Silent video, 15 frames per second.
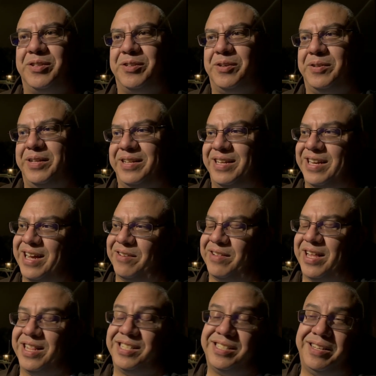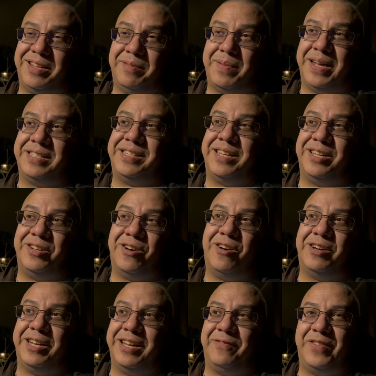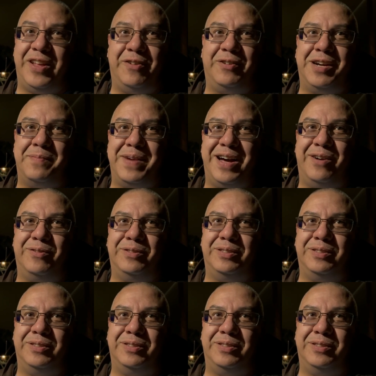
And then after that, they said they might send a dog in if they don't come out.